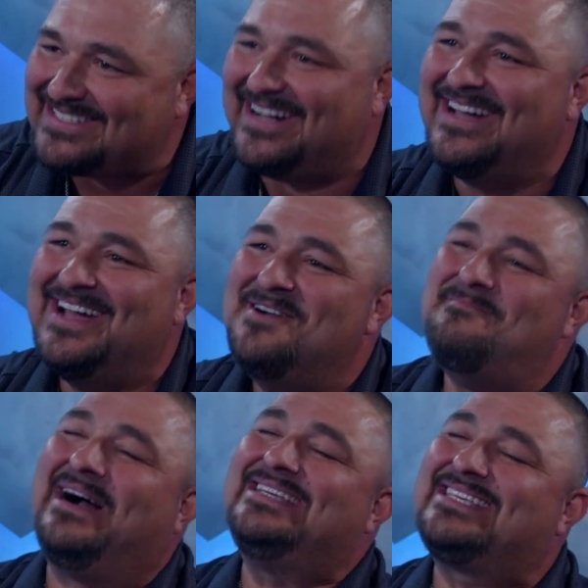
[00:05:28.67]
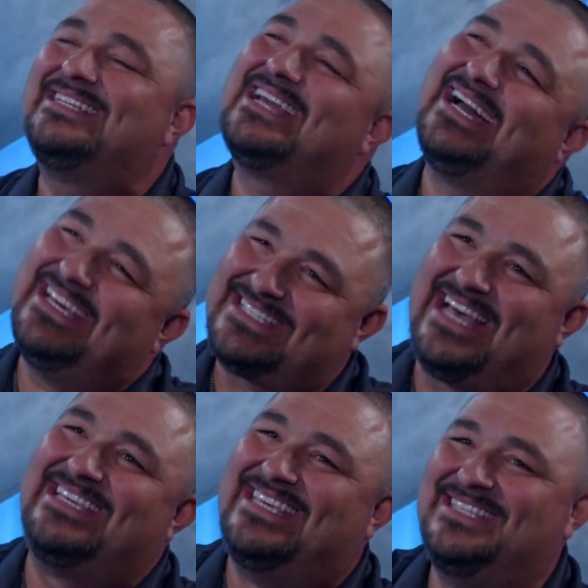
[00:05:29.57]
So my son got his
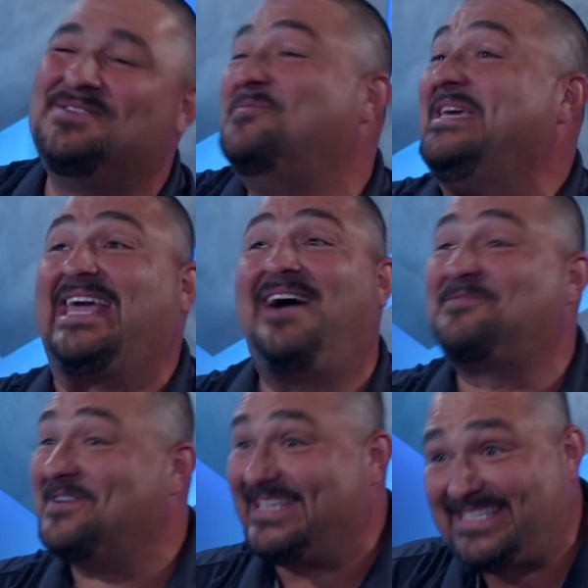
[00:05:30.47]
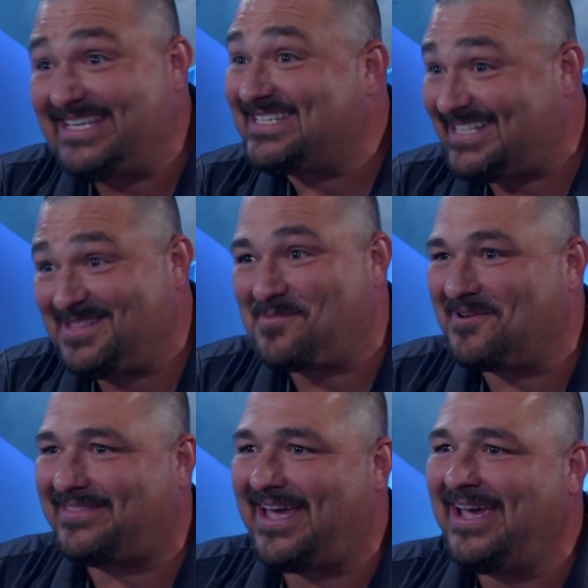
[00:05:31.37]
license a week after his 16th
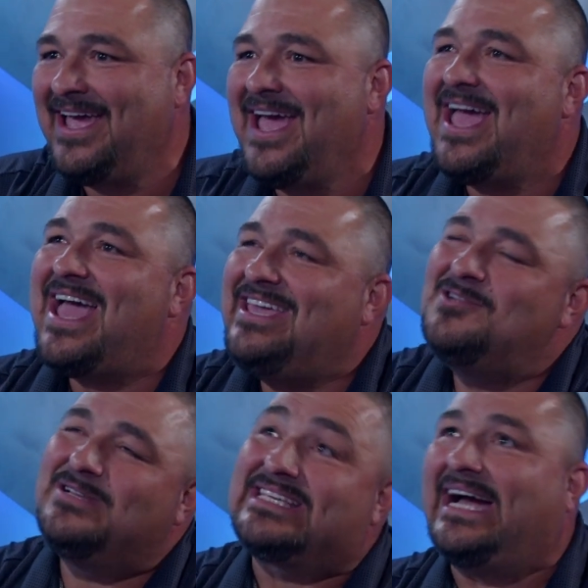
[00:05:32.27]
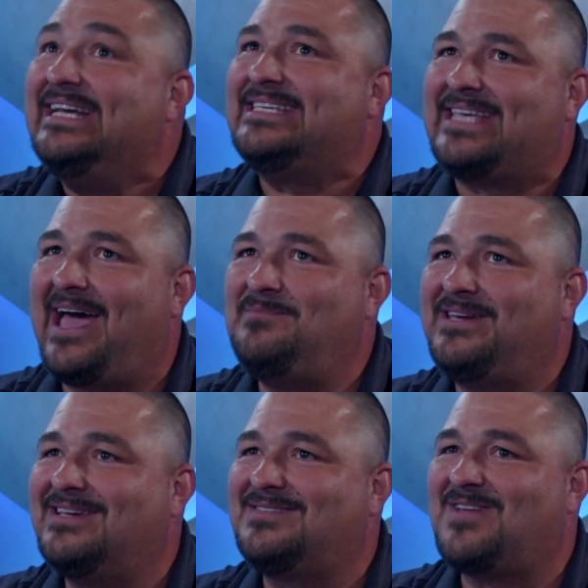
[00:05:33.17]
birthday. You know, it's kind of sad
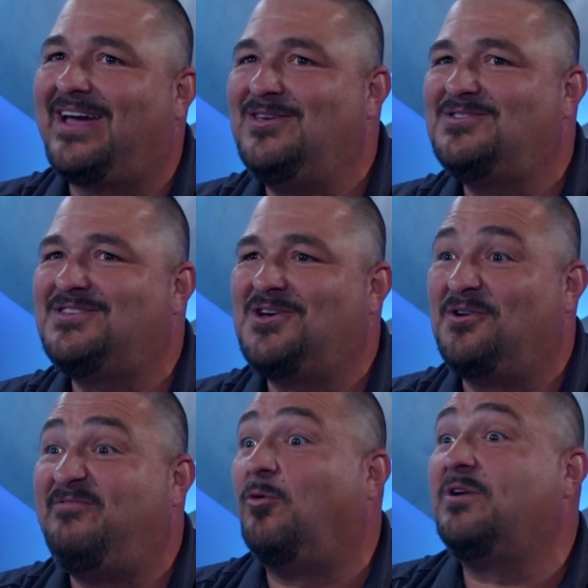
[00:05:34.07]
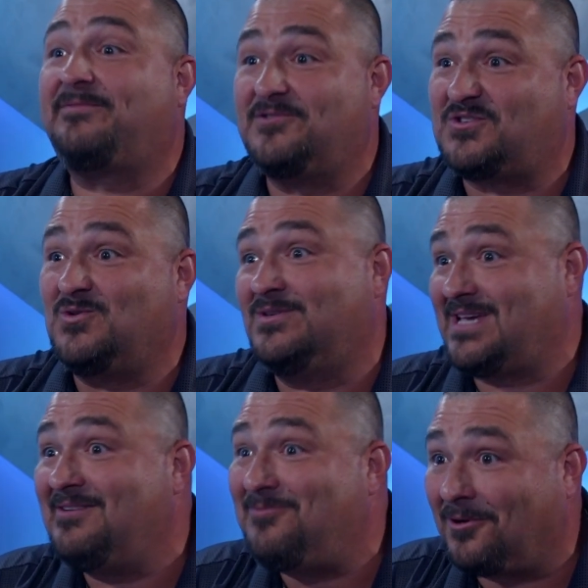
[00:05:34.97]
because I used to go to 4 different schools. I
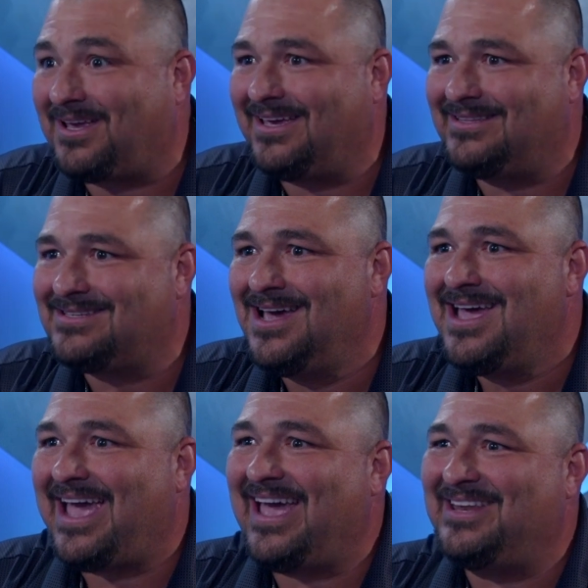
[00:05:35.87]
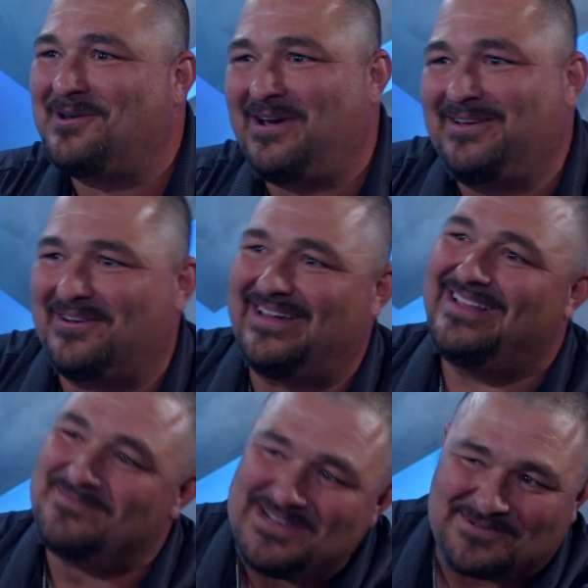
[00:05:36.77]
have 4 kids. And, you know, I'd go to
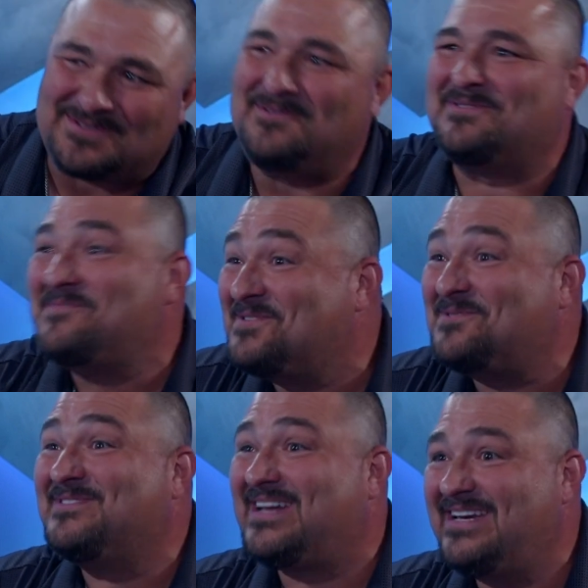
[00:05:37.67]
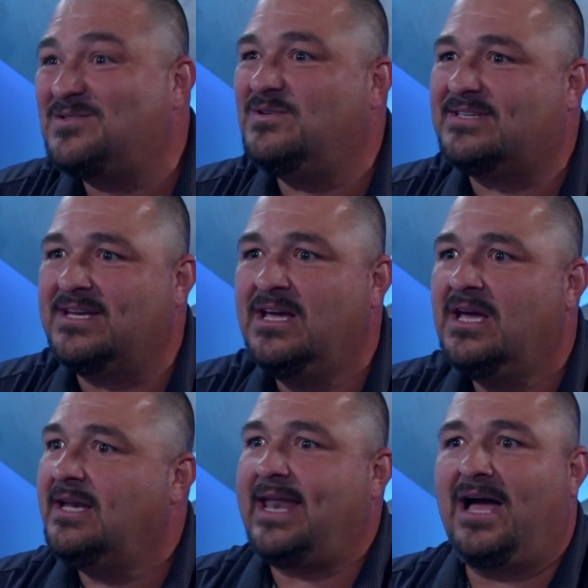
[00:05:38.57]
elementary schools and middle schools and high schools. And
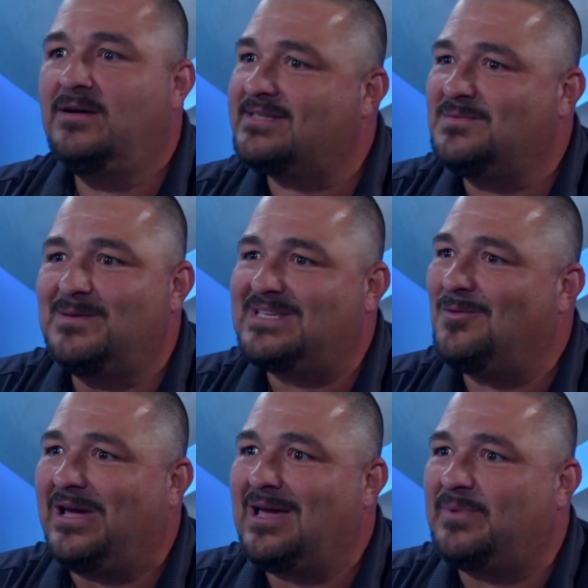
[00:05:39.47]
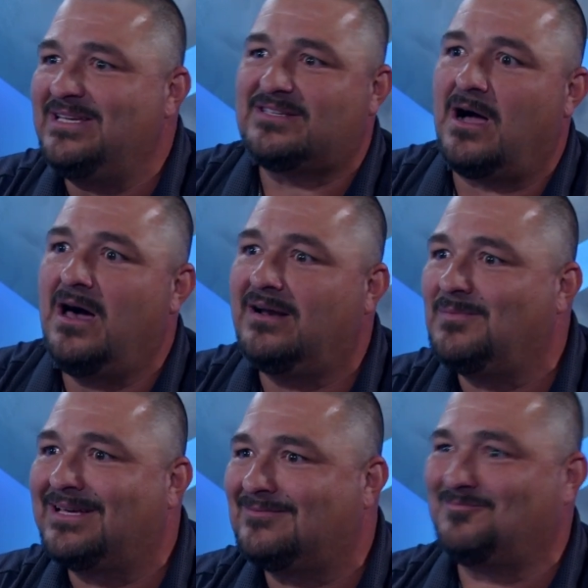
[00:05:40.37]
now sometimes I wake up and he's gone. I'm
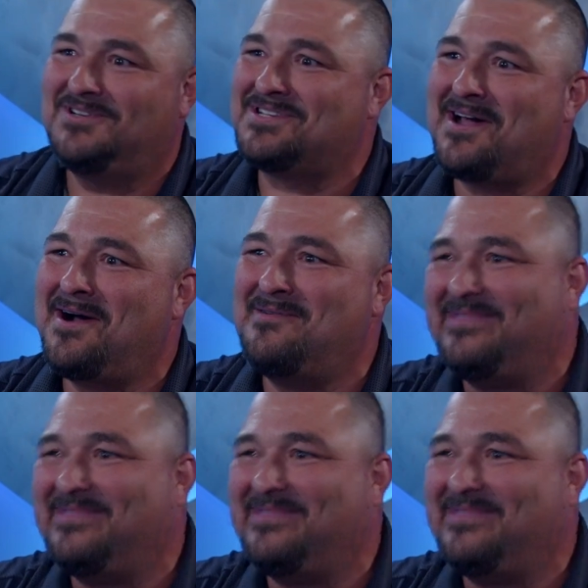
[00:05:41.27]
like, where'd you go?